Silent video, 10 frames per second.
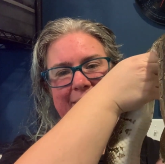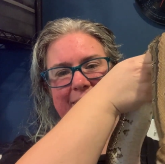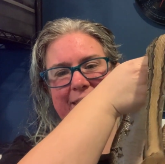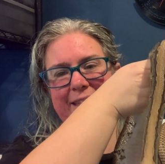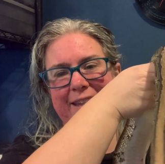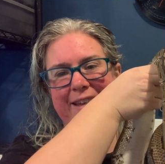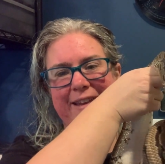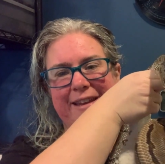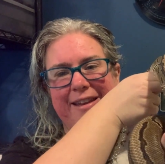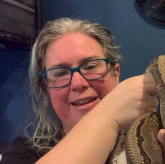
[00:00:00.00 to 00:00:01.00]

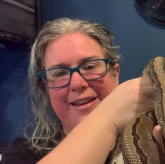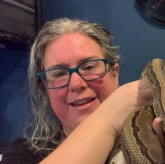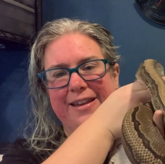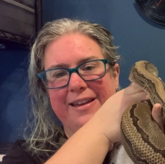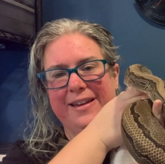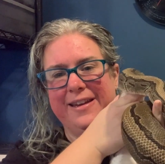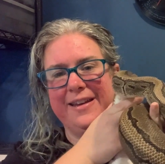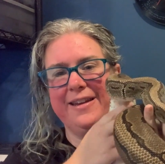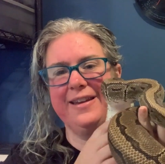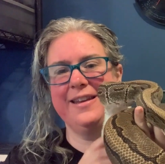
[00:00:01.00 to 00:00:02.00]

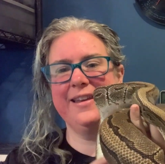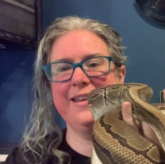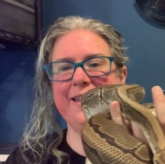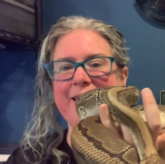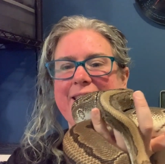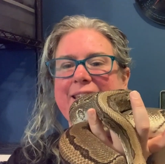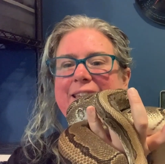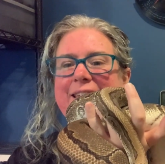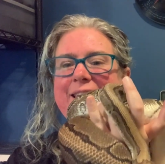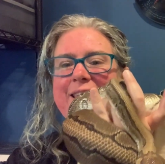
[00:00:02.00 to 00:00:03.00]

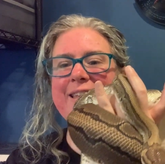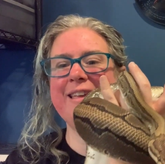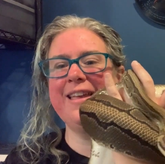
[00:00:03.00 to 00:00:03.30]
No one is speaking in this clip.